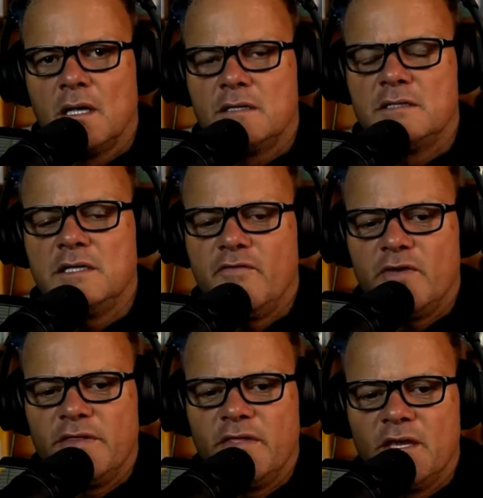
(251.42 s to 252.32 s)

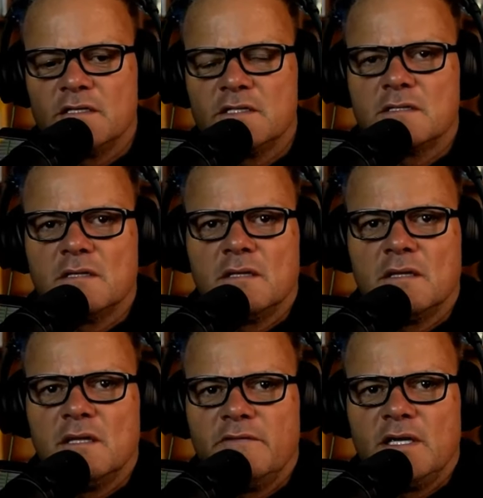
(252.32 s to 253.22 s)
different than just
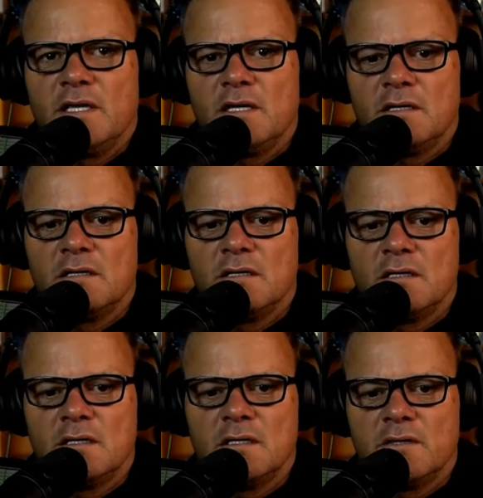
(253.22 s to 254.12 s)
living in
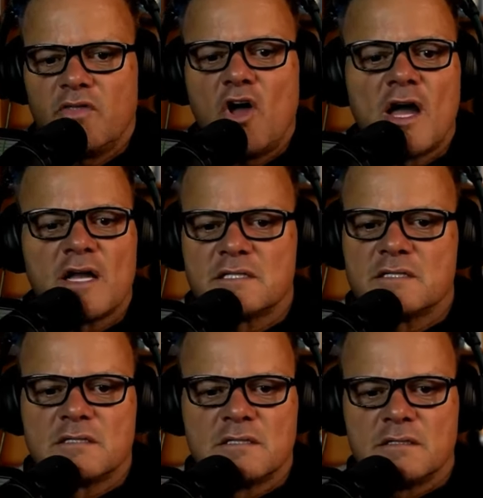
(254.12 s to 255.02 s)
exactly.
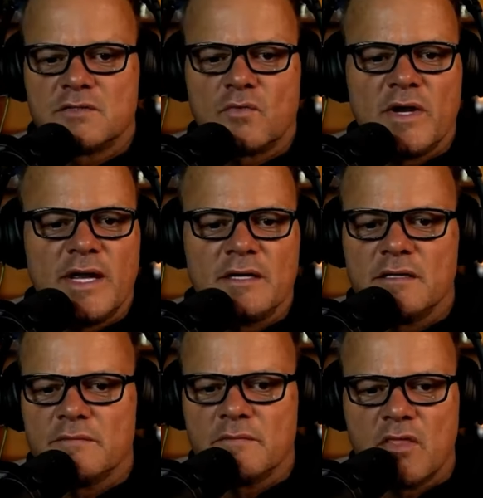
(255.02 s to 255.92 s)
thoughts, just yeah,
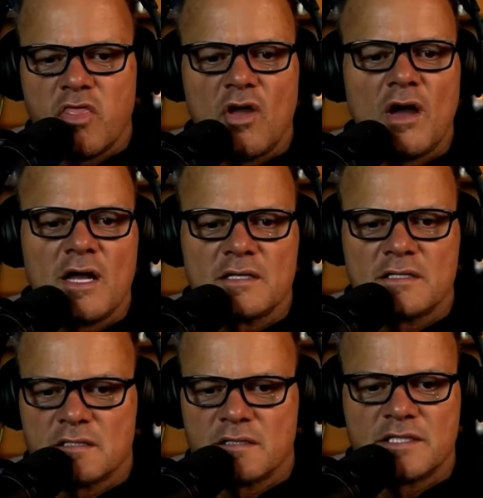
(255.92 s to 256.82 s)
random exactly.
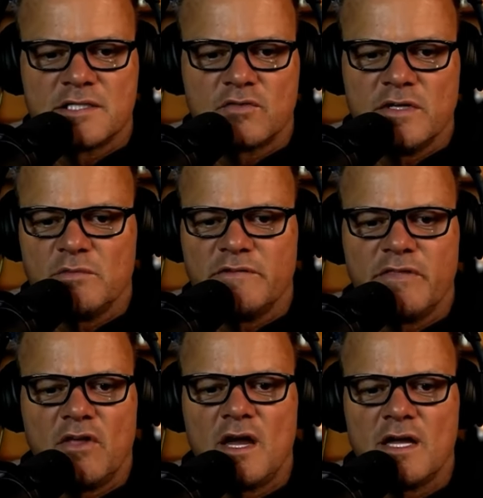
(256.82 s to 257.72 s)
thoughts, yeah. the stream of
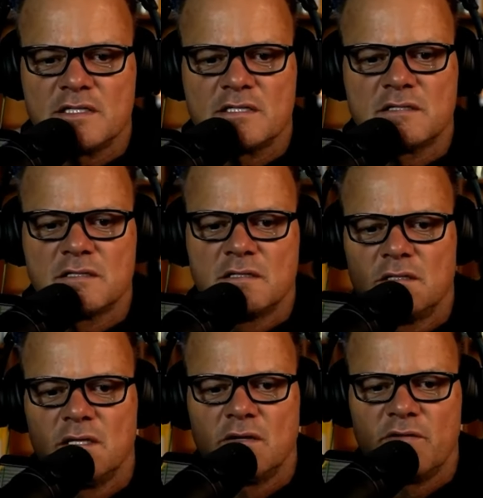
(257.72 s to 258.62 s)
thoughts
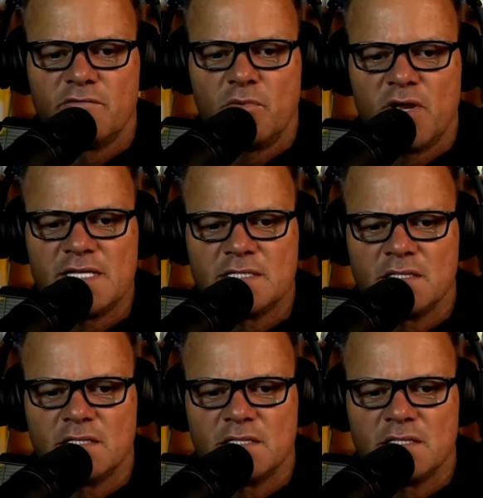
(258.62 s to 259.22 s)
right. that are ever present.